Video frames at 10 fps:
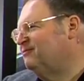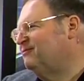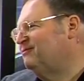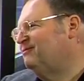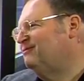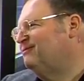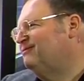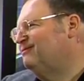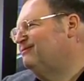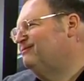
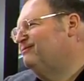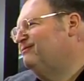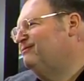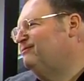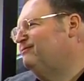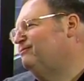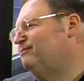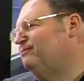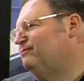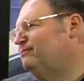
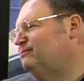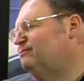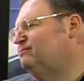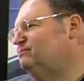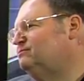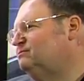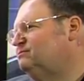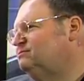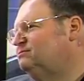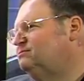
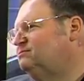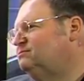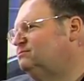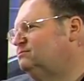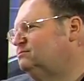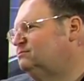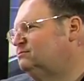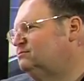This person isn't speaking.